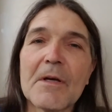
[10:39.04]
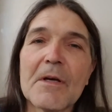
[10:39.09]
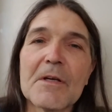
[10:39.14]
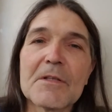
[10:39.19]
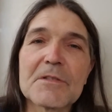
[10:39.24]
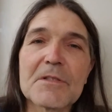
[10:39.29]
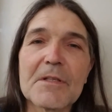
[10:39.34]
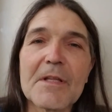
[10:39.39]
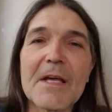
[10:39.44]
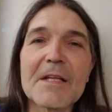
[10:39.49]

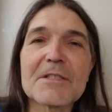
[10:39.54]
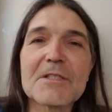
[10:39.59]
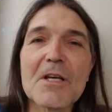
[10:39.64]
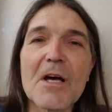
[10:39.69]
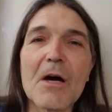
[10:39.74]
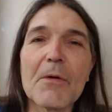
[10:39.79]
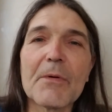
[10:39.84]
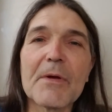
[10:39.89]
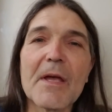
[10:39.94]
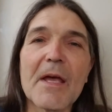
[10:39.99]
So that's
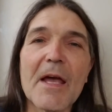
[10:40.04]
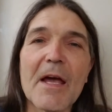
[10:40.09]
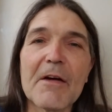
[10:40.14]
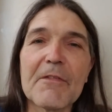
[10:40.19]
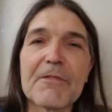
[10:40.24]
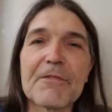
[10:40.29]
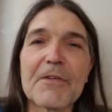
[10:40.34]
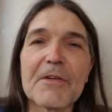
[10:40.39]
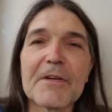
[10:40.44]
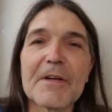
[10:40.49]
all we
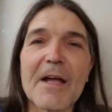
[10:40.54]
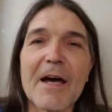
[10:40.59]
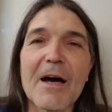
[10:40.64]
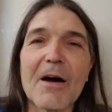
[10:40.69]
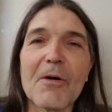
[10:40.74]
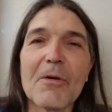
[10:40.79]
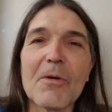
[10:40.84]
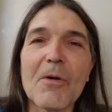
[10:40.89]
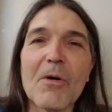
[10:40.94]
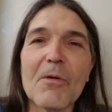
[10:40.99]
have for
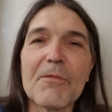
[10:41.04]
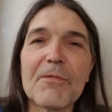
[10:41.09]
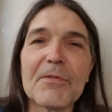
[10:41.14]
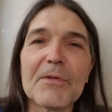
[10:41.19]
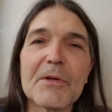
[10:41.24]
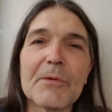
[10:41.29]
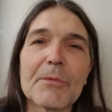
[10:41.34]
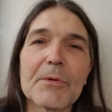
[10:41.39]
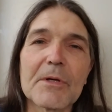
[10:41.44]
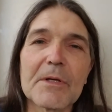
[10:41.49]
now.
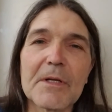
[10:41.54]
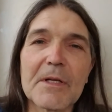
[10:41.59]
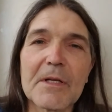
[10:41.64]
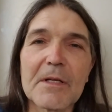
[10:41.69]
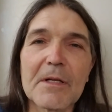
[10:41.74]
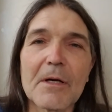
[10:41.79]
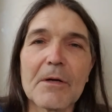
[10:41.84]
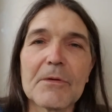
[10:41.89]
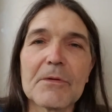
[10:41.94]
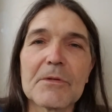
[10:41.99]
Hopefully we're going to
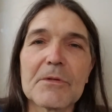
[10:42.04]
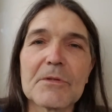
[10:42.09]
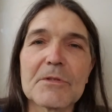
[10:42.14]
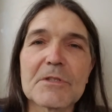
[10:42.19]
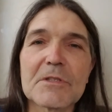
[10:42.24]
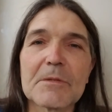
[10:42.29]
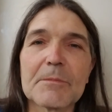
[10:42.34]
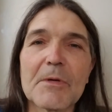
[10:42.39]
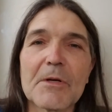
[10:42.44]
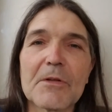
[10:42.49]
get out and do
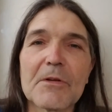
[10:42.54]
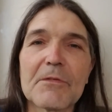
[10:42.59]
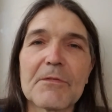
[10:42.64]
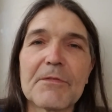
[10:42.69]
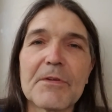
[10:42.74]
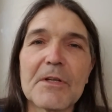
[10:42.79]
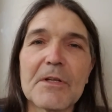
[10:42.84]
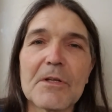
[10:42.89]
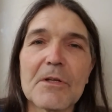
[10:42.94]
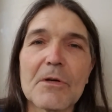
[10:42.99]
some other
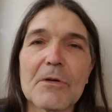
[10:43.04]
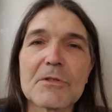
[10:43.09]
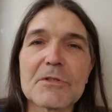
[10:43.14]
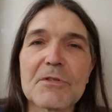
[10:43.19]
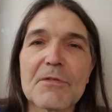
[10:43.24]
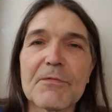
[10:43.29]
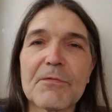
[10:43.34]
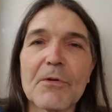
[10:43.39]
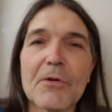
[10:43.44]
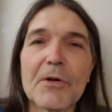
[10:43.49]
videos
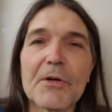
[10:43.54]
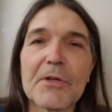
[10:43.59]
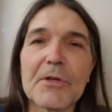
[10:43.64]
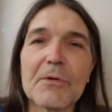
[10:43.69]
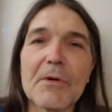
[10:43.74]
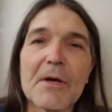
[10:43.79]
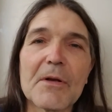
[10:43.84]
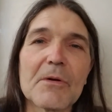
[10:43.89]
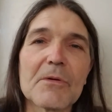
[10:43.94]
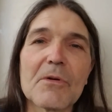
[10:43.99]
for
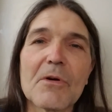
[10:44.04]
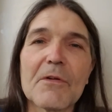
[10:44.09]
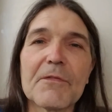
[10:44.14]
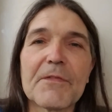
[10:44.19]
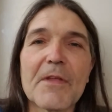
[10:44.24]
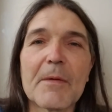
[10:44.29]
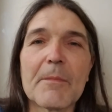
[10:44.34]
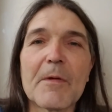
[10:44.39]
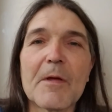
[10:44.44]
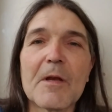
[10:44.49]
you. I don't know if
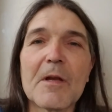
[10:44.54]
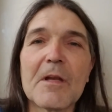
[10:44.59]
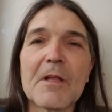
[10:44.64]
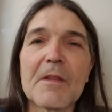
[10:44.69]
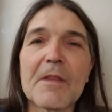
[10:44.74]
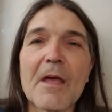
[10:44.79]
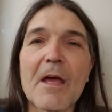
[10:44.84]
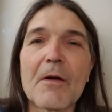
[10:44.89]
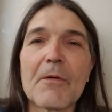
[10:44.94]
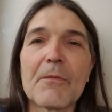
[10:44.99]
that any of
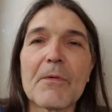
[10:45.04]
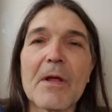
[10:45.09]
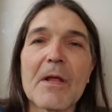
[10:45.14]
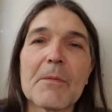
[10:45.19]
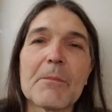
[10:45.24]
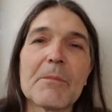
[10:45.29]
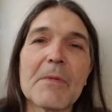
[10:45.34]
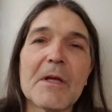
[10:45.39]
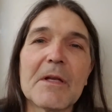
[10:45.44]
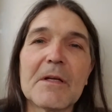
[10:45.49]
that
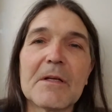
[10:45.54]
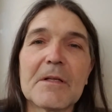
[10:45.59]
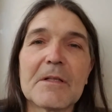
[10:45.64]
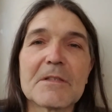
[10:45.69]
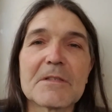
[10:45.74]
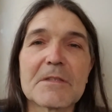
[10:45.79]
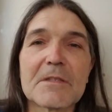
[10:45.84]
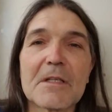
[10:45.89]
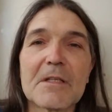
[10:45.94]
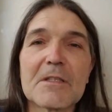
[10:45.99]
rant made any
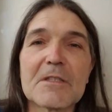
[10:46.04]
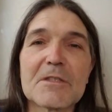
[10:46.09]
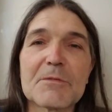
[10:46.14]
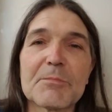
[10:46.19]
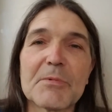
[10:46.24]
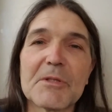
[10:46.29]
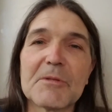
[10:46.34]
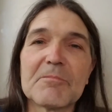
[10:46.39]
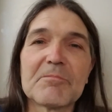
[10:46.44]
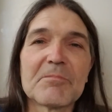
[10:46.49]
sense,
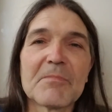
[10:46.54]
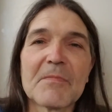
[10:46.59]
but